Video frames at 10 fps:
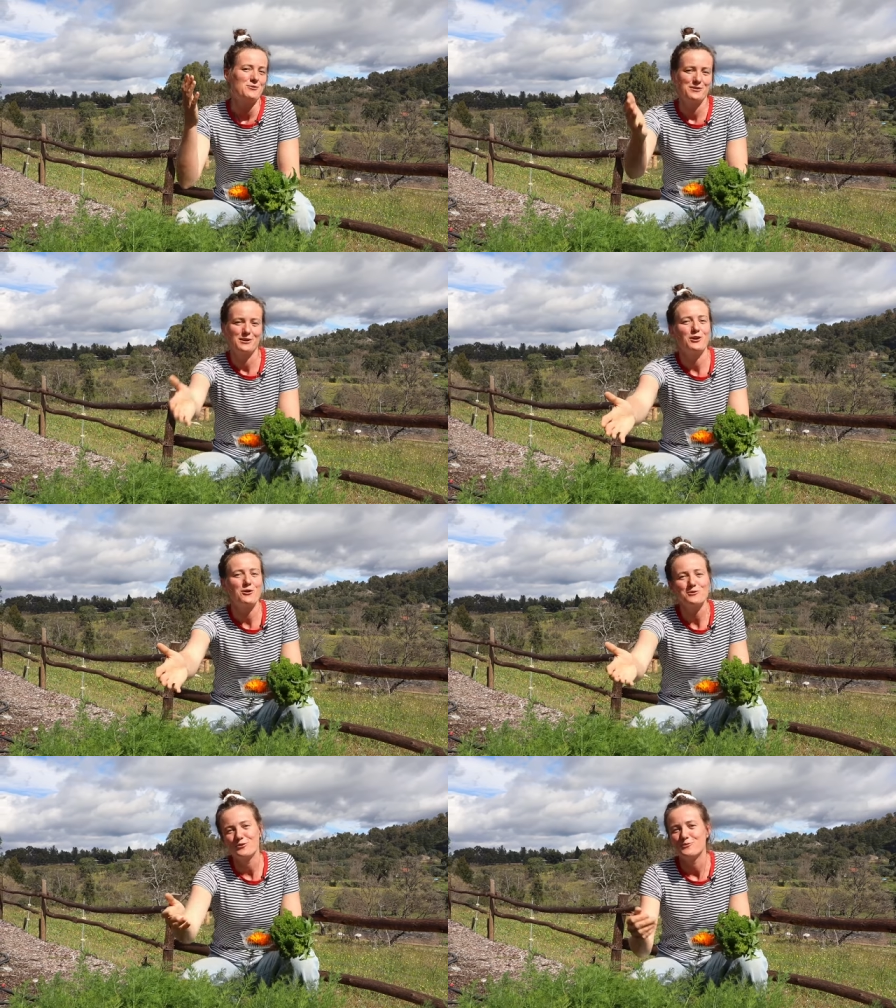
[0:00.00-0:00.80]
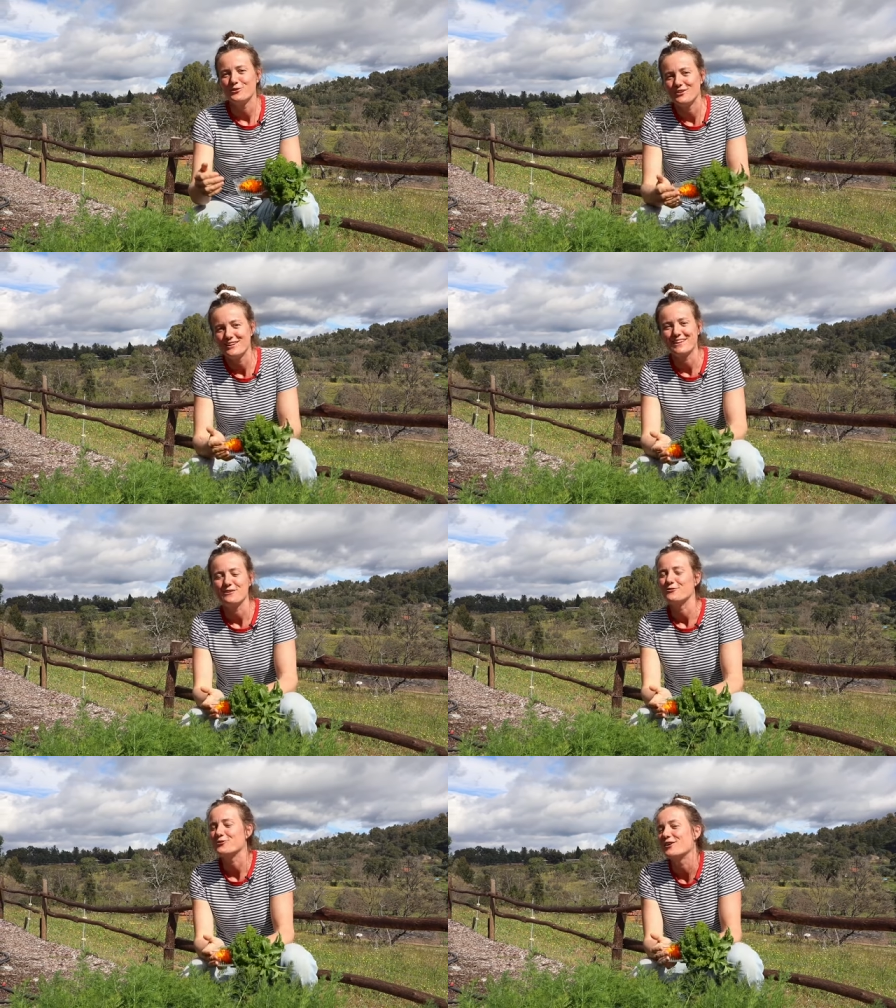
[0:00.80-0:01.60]
with the global community
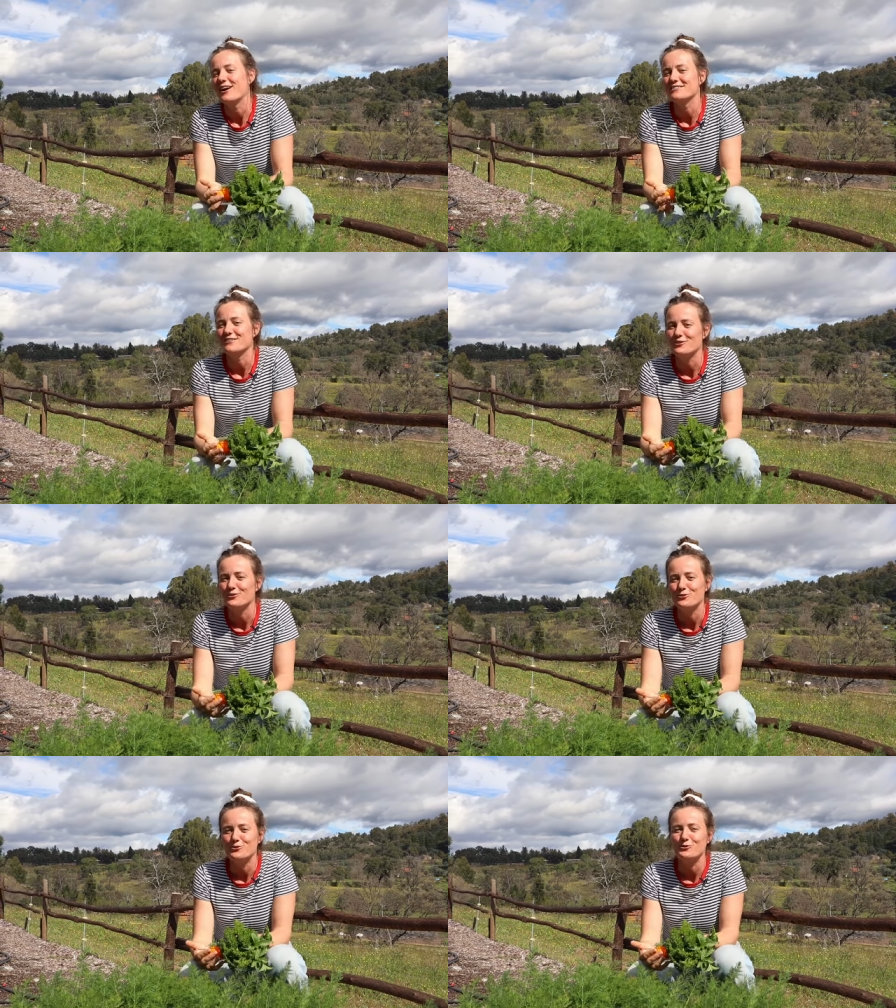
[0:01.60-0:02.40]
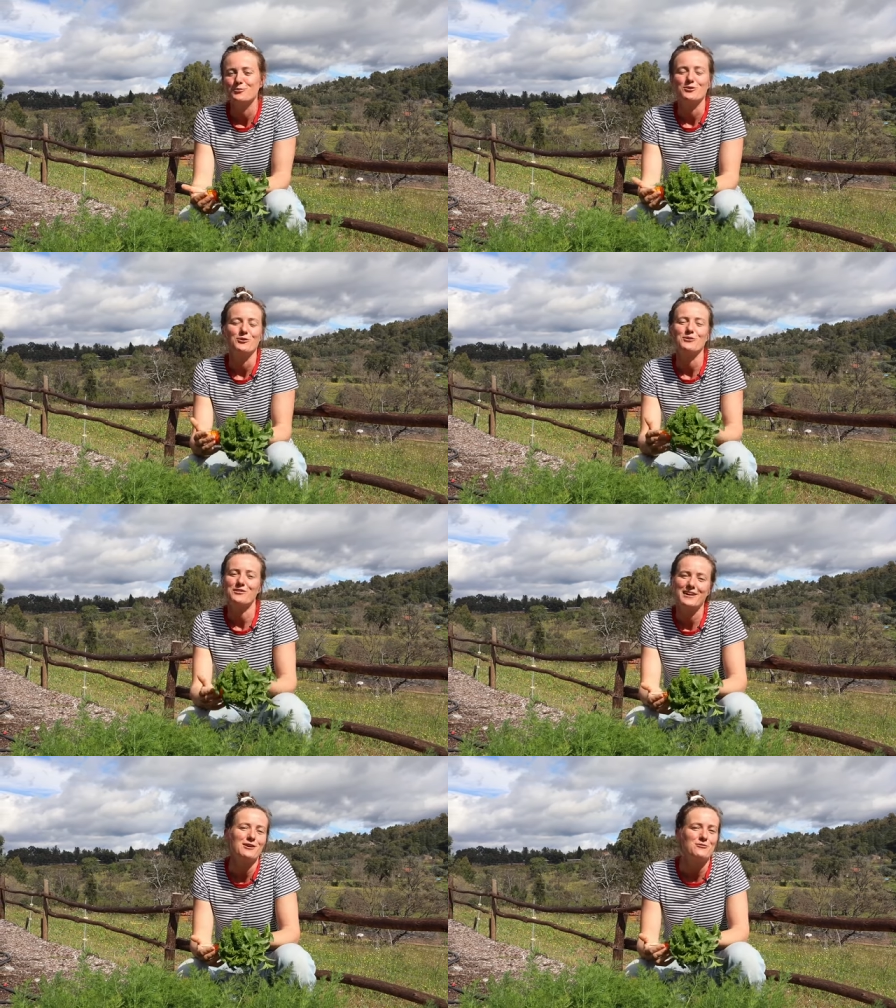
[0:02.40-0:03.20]
of you guys on YouTube. So
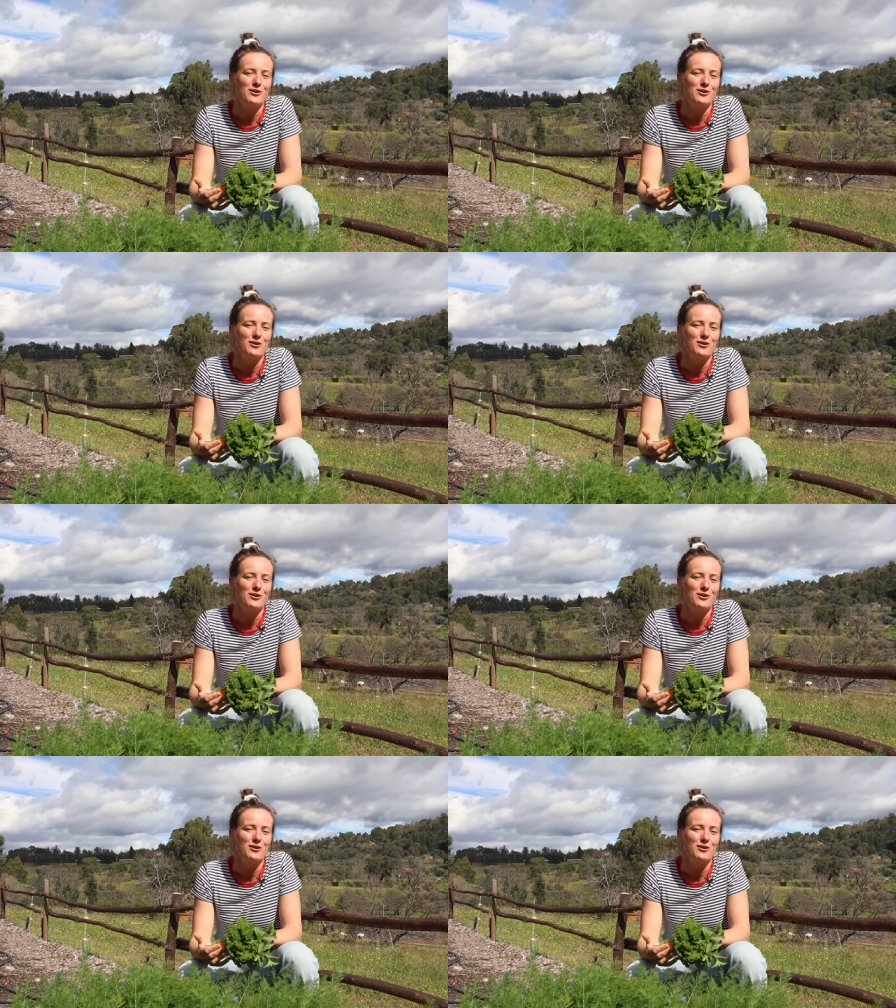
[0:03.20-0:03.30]
thank you